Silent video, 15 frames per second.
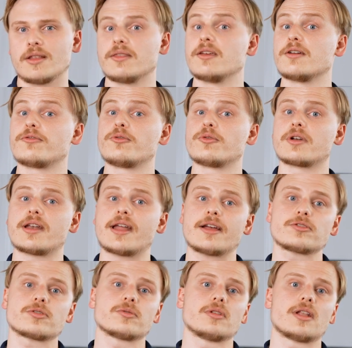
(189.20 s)
Therefore,
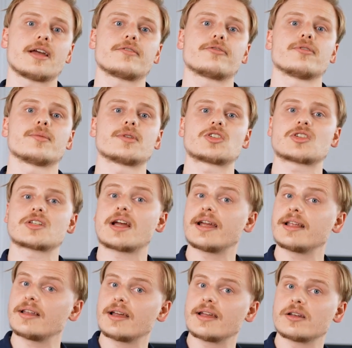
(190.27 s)
natural light from a
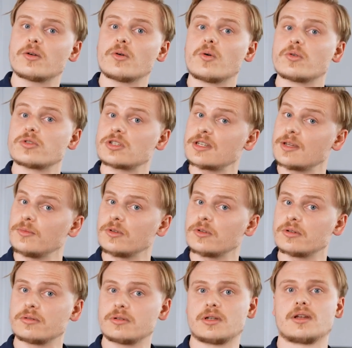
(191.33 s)
skylight or
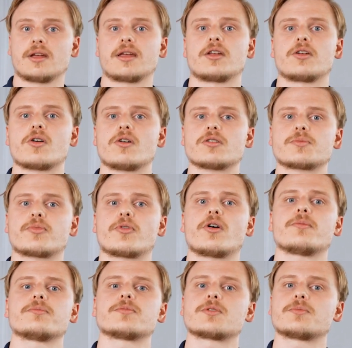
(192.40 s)
similar can cause
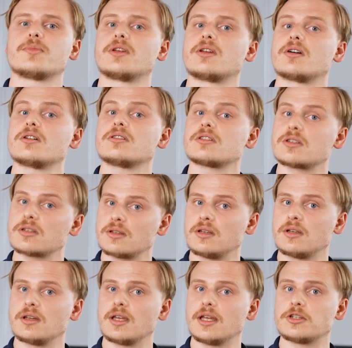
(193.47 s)
problems because
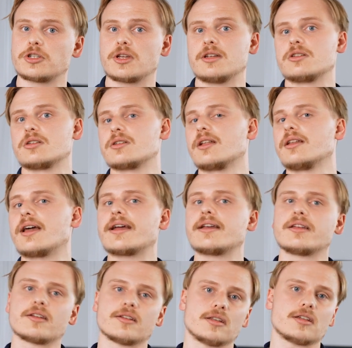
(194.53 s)
it changes the
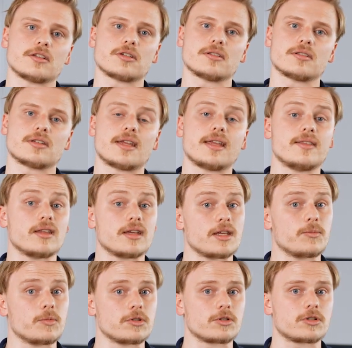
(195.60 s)
lighting conditions in the
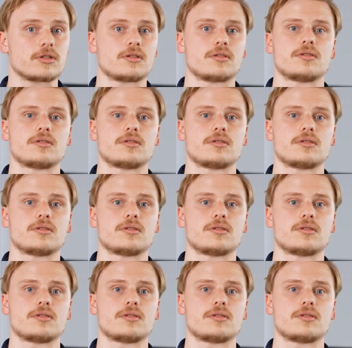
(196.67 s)
image.